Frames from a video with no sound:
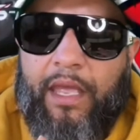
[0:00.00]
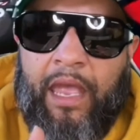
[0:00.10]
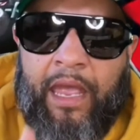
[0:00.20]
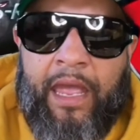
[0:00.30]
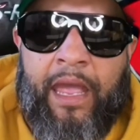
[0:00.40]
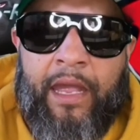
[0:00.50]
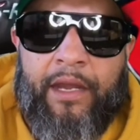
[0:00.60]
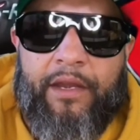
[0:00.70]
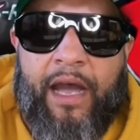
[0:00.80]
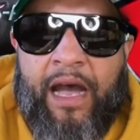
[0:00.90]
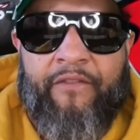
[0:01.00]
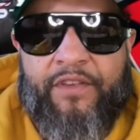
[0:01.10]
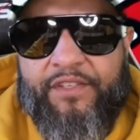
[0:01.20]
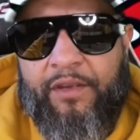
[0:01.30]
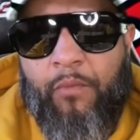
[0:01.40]
and
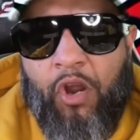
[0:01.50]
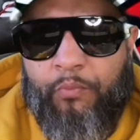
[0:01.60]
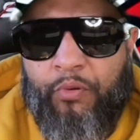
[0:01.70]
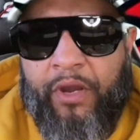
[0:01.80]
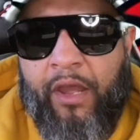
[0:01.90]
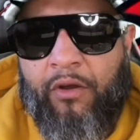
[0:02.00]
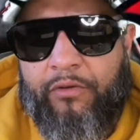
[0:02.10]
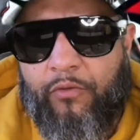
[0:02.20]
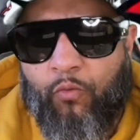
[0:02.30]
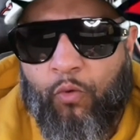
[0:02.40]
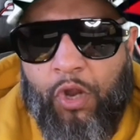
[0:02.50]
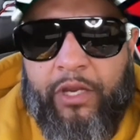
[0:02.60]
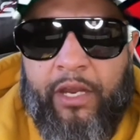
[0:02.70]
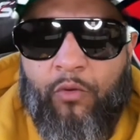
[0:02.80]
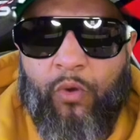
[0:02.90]
obviously Mark Brunell
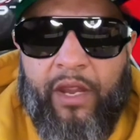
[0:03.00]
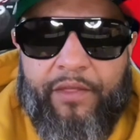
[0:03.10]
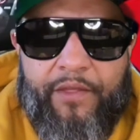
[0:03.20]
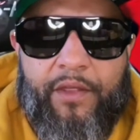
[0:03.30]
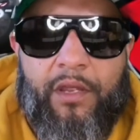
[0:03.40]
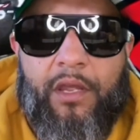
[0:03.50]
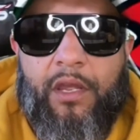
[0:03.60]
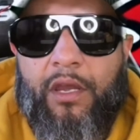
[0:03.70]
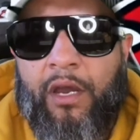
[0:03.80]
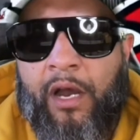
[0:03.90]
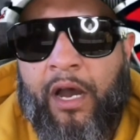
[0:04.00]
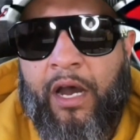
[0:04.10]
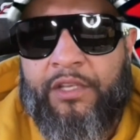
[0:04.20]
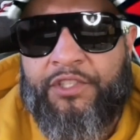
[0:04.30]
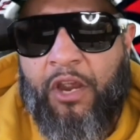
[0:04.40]
working with
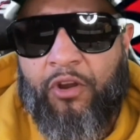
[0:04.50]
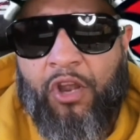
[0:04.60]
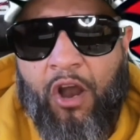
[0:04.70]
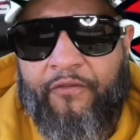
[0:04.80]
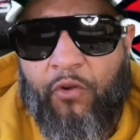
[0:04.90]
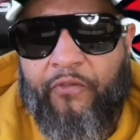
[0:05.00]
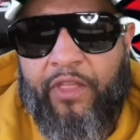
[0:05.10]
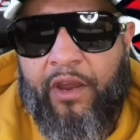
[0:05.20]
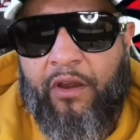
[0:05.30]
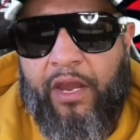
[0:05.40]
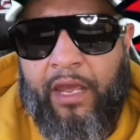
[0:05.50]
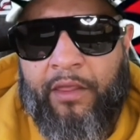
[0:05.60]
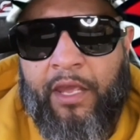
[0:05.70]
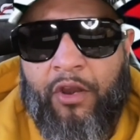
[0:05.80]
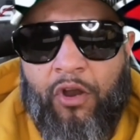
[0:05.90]
Jared Goff over there, and
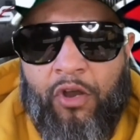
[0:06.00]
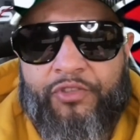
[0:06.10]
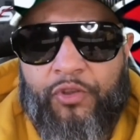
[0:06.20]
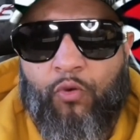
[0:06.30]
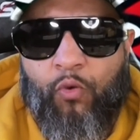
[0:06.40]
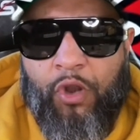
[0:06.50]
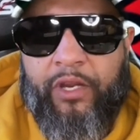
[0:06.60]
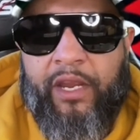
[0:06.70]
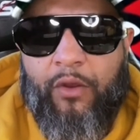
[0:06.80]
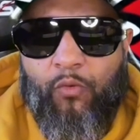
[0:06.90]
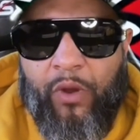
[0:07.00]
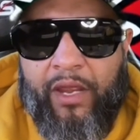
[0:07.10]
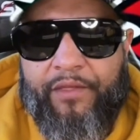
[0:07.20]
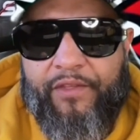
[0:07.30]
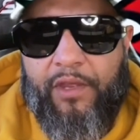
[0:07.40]
then also working with,